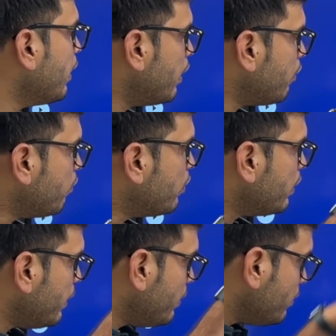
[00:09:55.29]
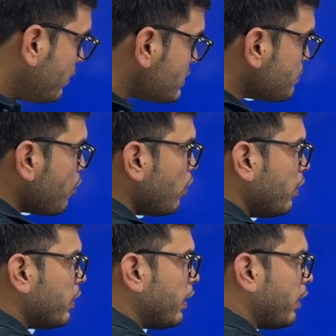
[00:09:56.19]
Now in this smaller
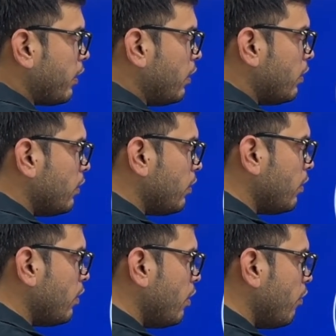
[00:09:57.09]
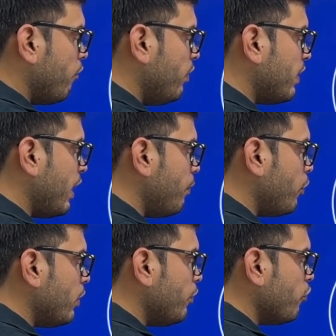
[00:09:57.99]
triangle, with
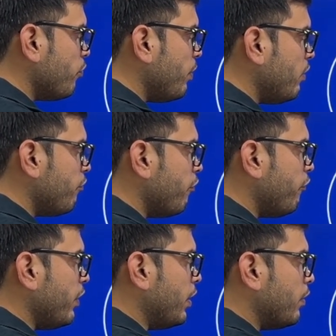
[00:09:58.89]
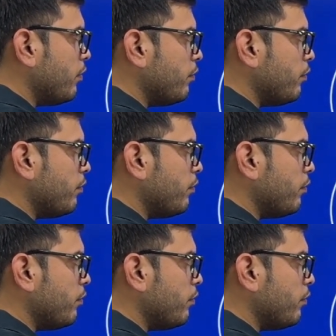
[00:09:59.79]
hypotenuse being 15,